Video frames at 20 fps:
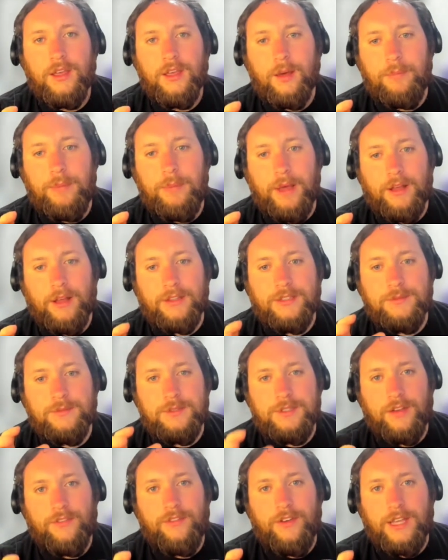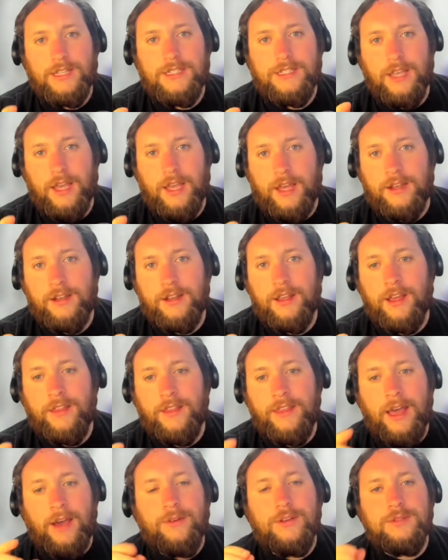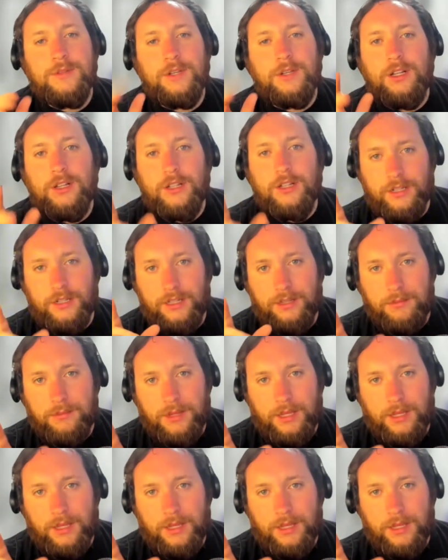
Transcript: about some stuff I said, and that was clearly hmm.